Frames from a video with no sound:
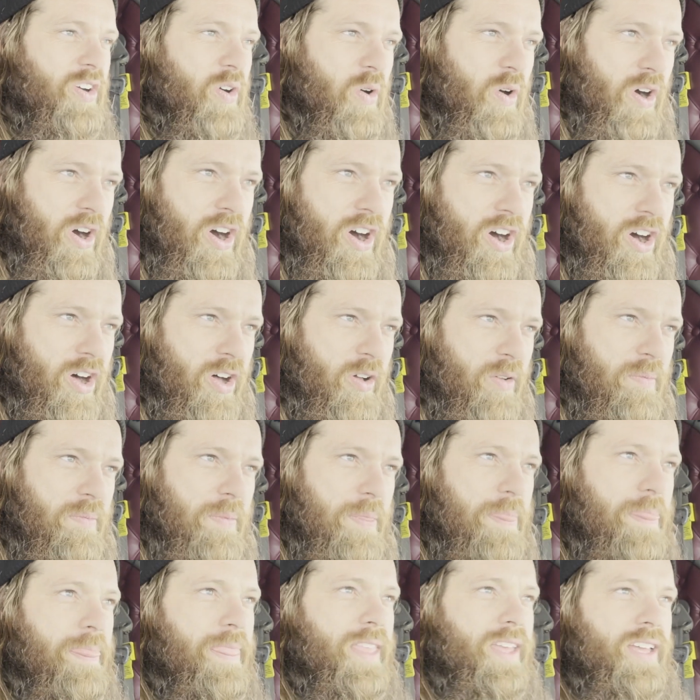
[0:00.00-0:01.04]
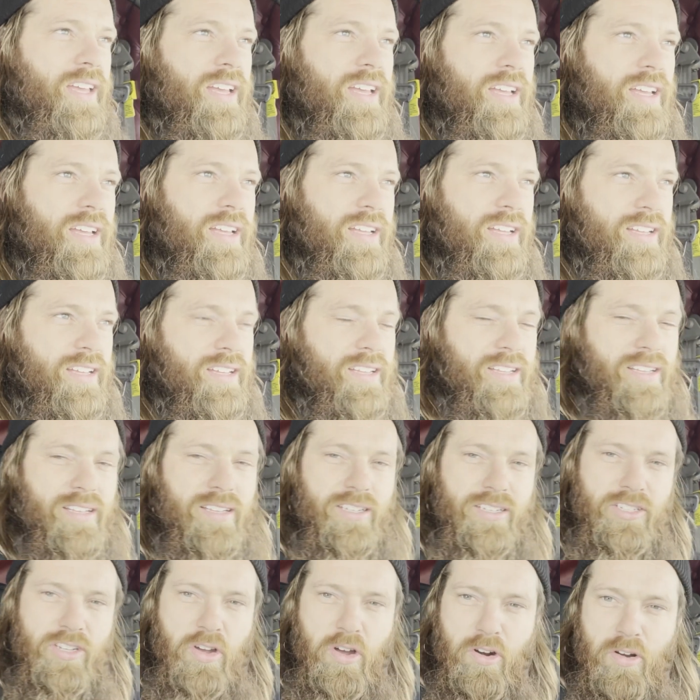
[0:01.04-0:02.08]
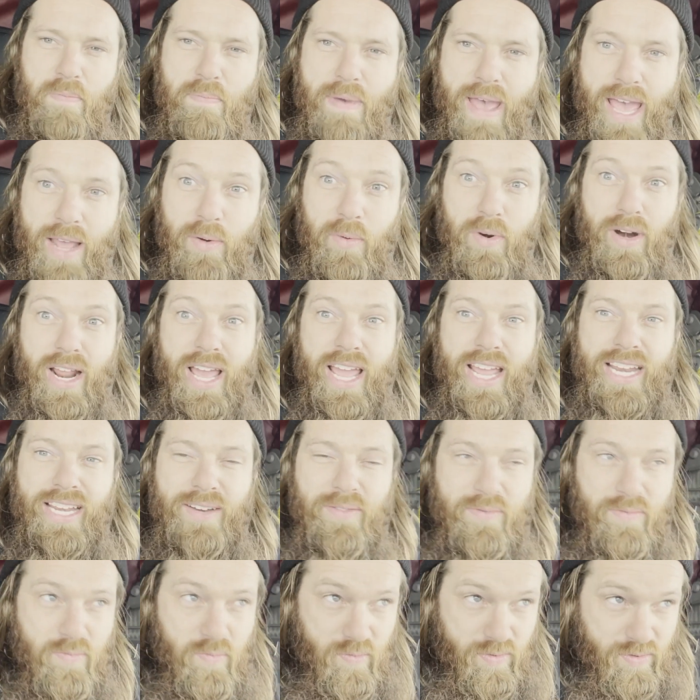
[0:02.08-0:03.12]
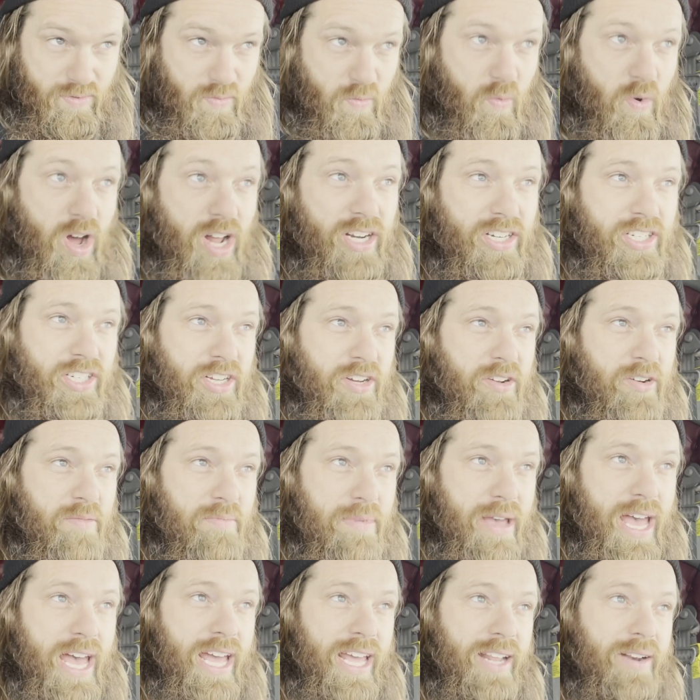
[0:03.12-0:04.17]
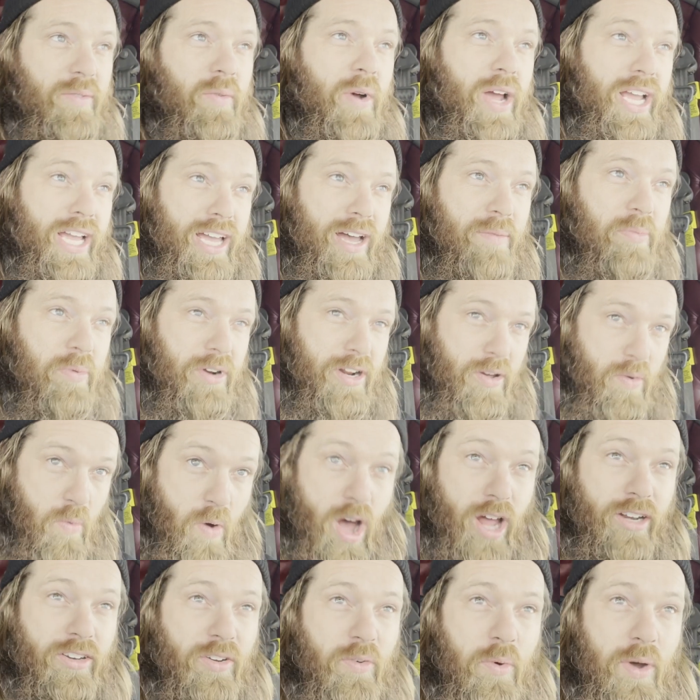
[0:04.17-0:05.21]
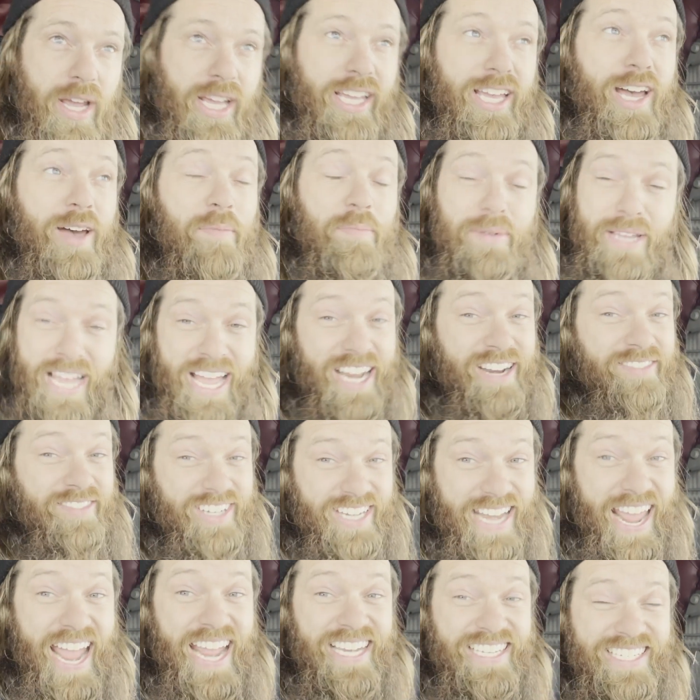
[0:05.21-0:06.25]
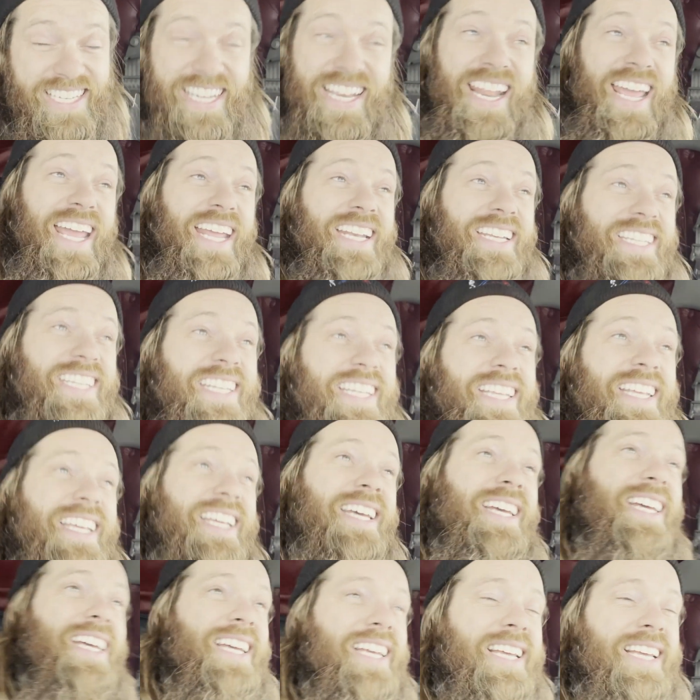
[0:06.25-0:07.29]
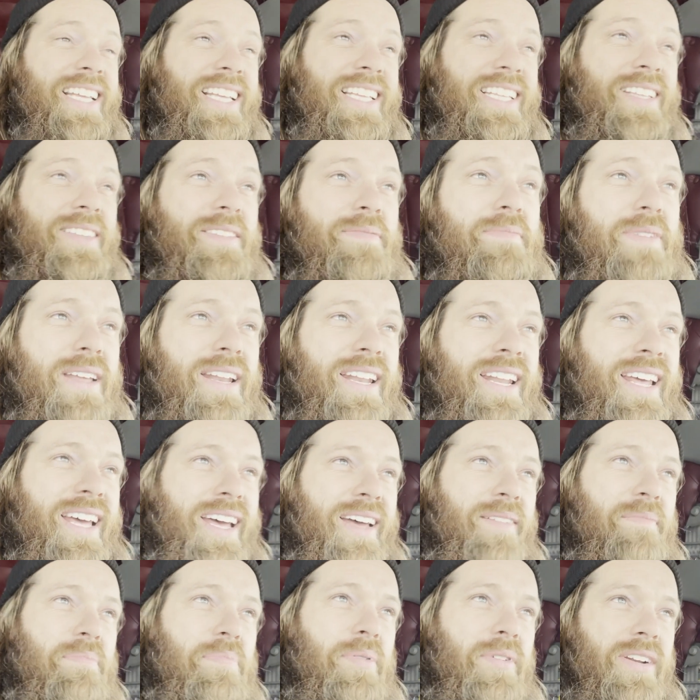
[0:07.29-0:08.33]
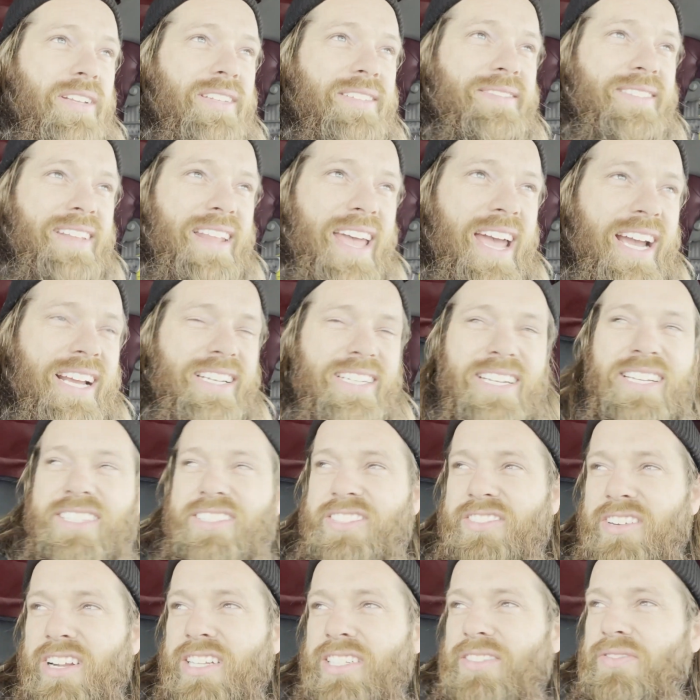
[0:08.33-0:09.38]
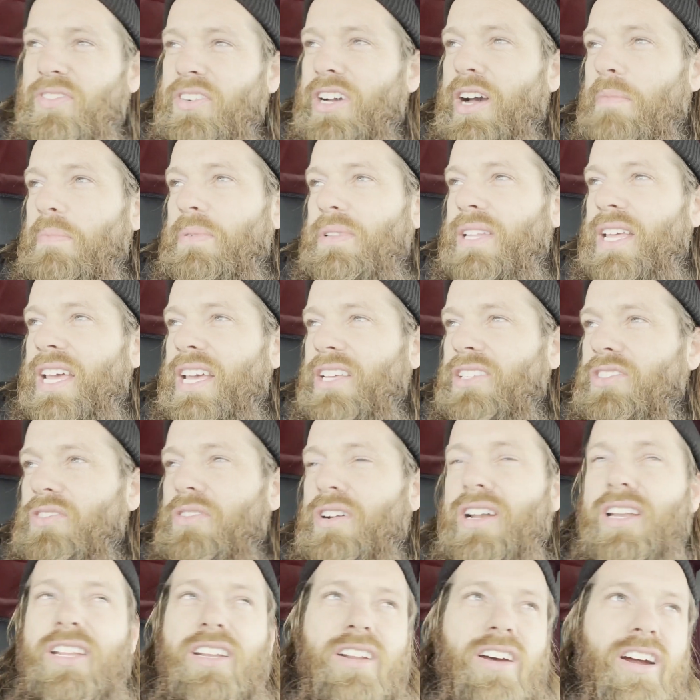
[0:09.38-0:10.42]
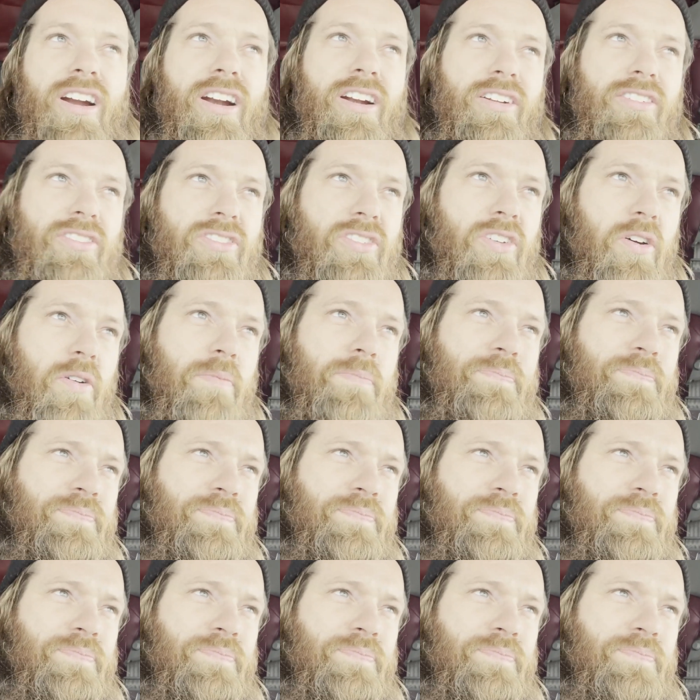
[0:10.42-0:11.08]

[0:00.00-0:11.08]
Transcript: calm, go to bed when I want to go to bed, wake up when I want to wake up, kind of a night to night. Been a pretty hectic, stressful couple days running hard, so